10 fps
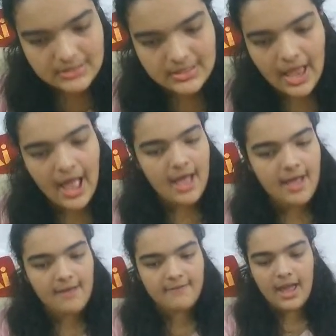
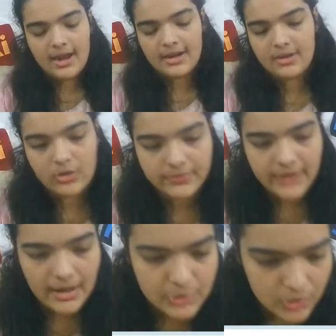have had a lot of
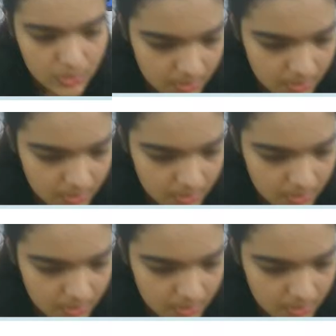time to load,